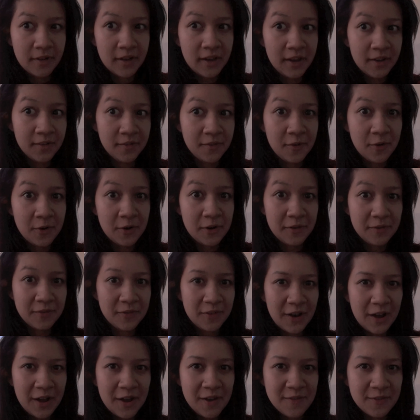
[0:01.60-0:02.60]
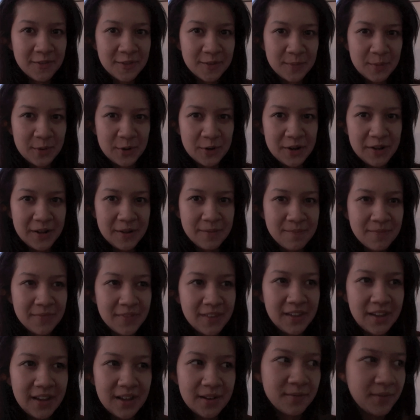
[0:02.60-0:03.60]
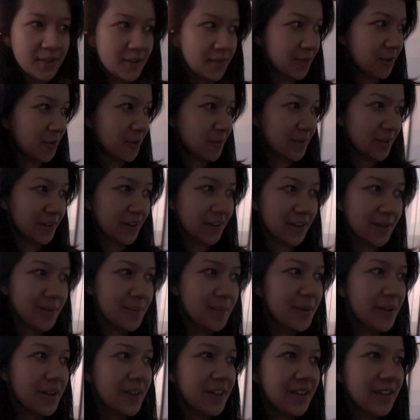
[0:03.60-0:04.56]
5:45 in the morning and we've all been up.